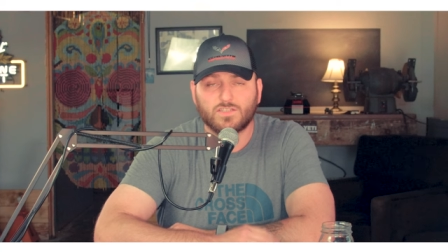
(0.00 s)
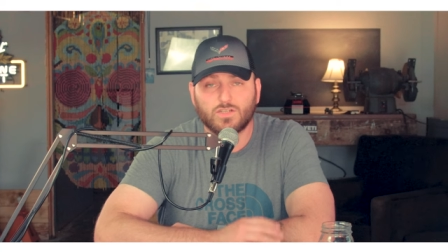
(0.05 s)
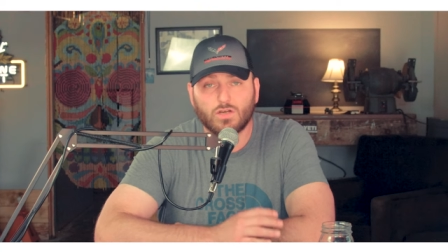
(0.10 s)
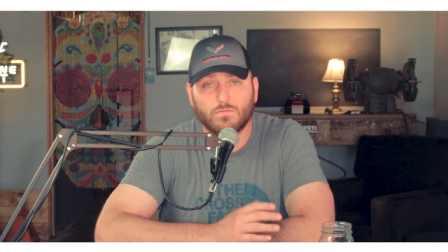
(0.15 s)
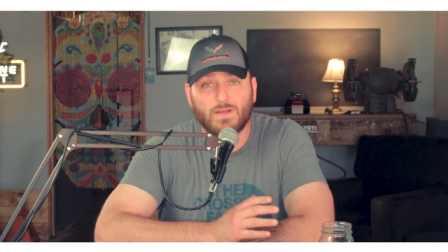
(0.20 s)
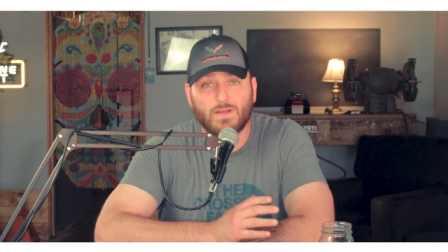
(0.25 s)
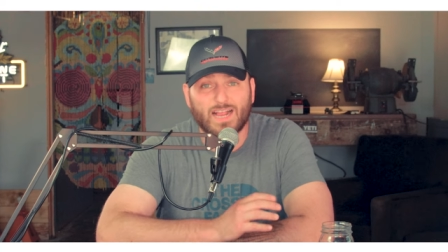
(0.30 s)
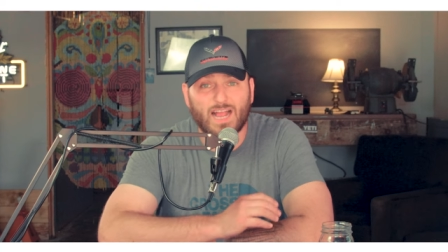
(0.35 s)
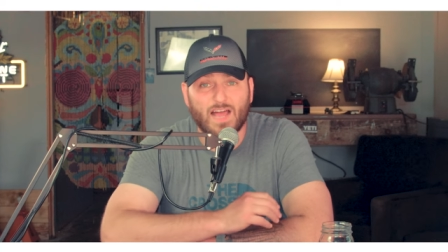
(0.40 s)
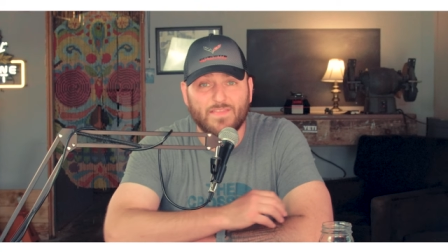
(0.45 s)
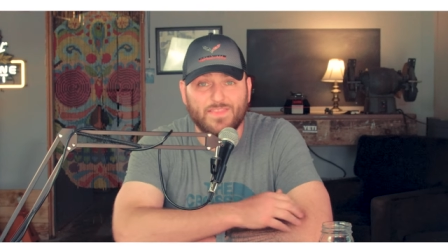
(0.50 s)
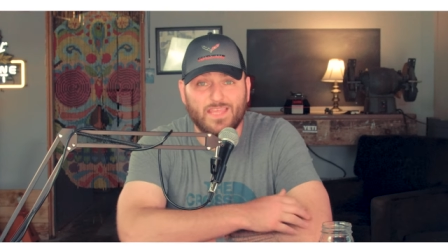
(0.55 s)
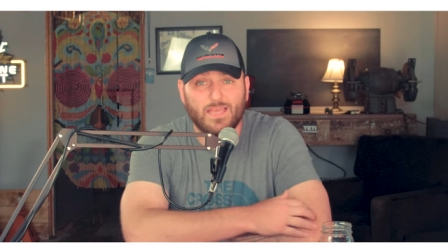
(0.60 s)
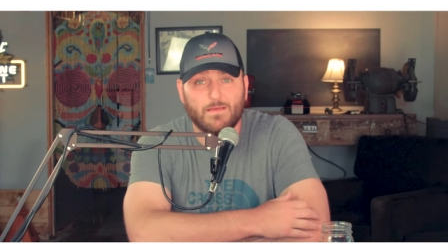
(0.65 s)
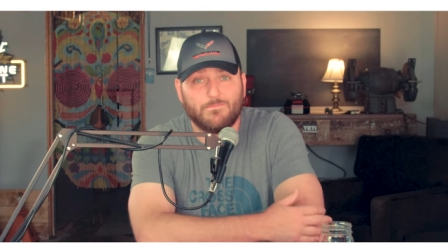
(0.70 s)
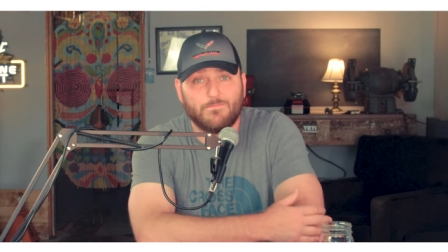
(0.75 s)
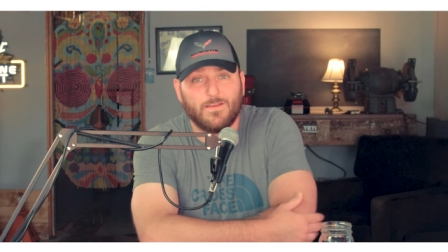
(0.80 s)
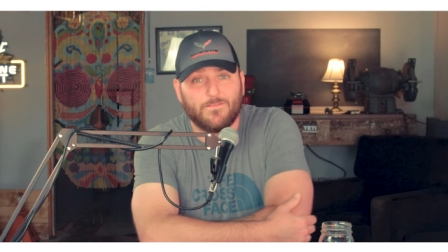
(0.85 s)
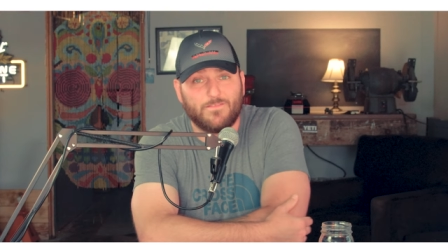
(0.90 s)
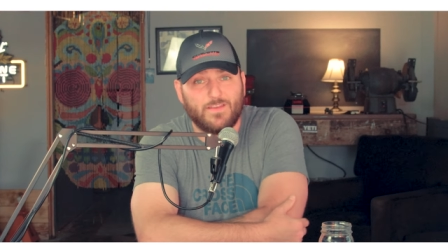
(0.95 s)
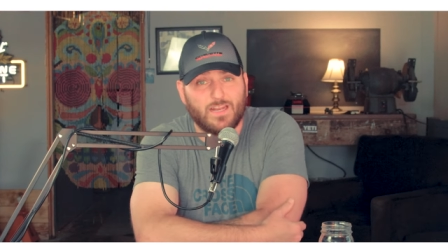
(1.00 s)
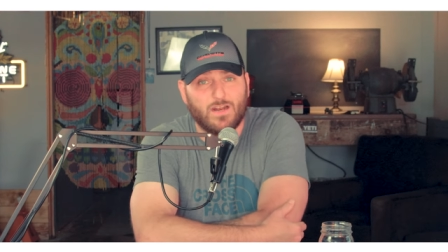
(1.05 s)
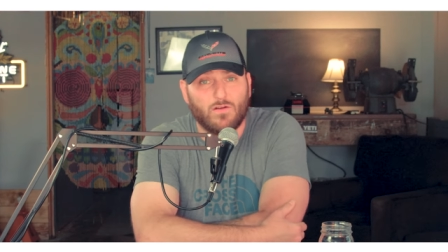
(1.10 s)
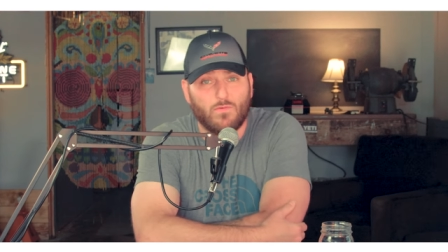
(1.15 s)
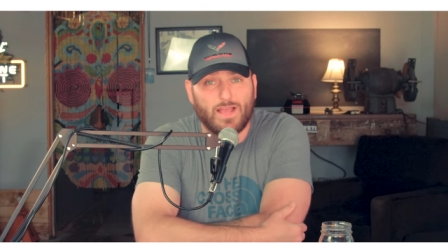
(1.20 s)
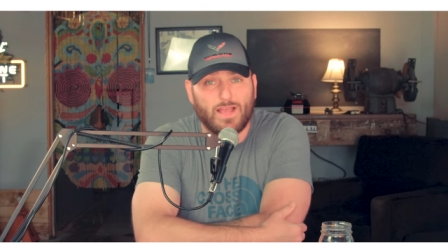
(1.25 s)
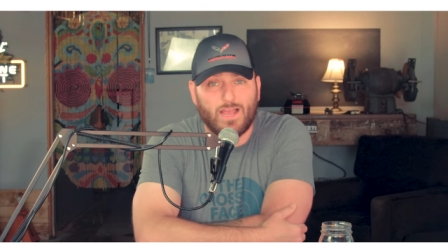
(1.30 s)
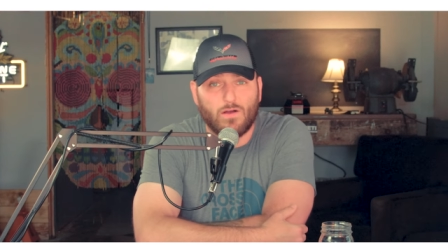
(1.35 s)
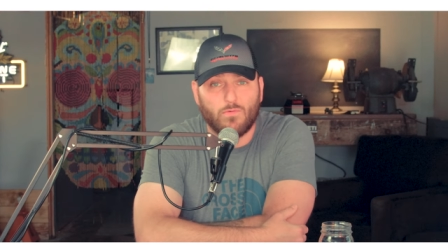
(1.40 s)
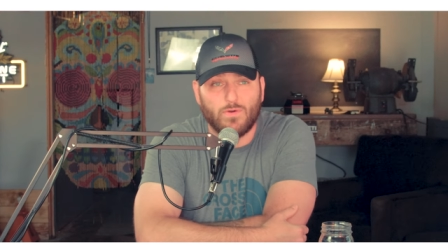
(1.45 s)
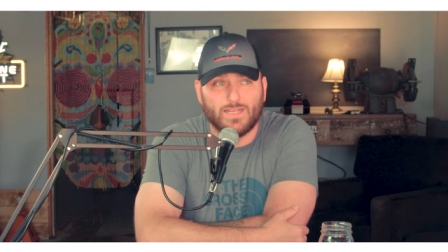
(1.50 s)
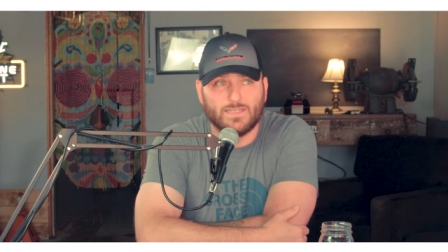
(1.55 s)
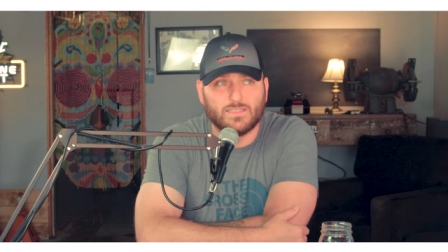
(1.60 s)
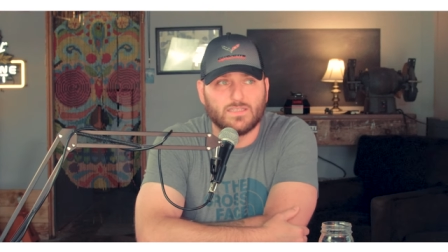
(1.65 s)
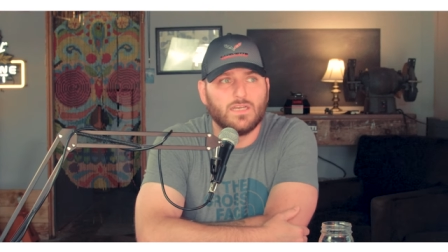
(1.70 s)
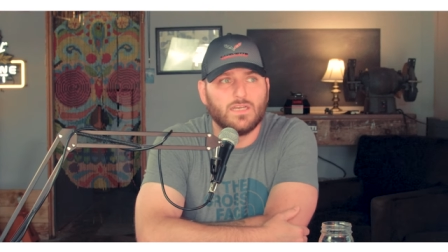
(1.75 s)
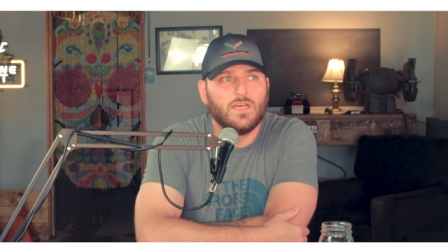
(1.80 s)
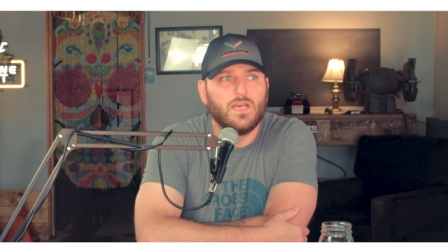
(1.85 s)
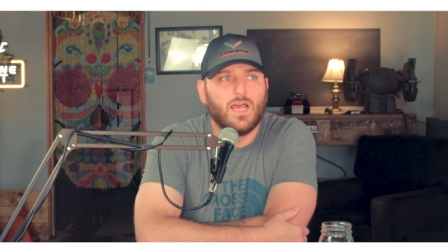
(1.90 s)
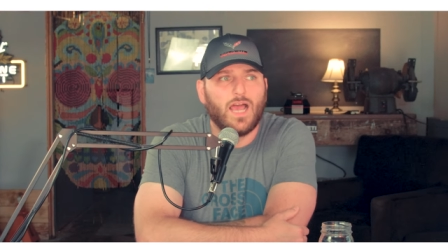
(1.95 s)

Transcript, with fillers: So I got the M50 and away I went.